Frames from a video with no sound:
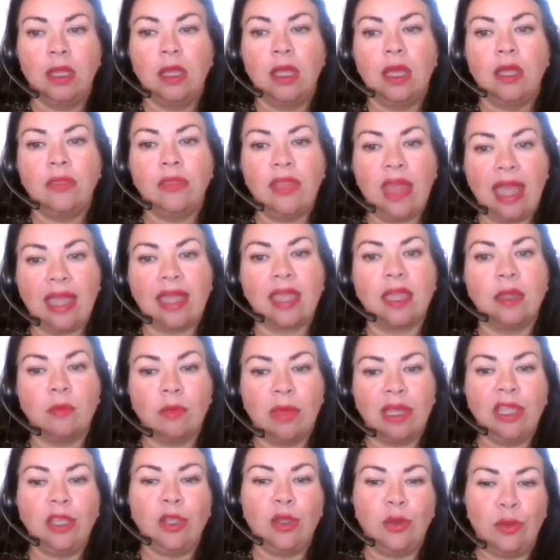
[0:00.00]
That can
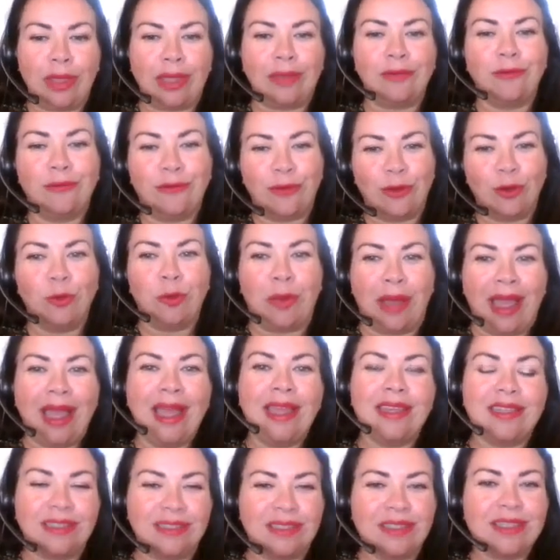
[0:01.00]
make you then feel
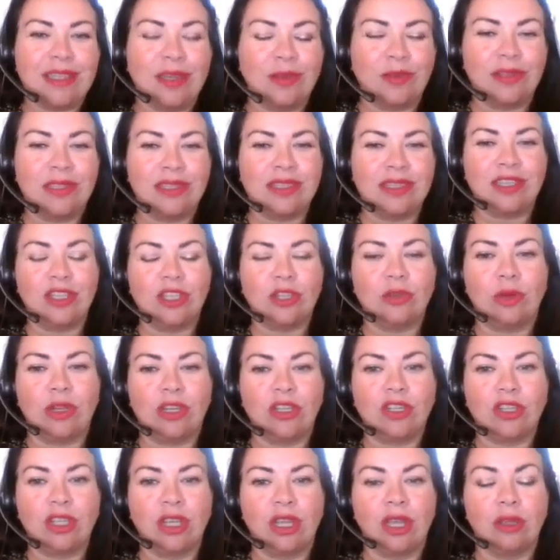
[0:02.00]
bad, and so the
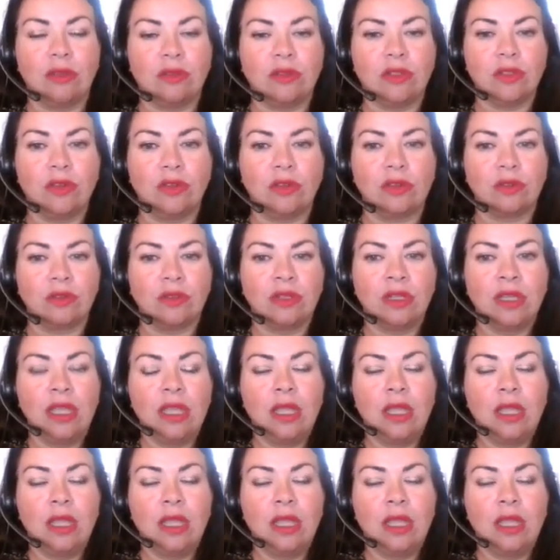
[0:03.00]
situation goes on.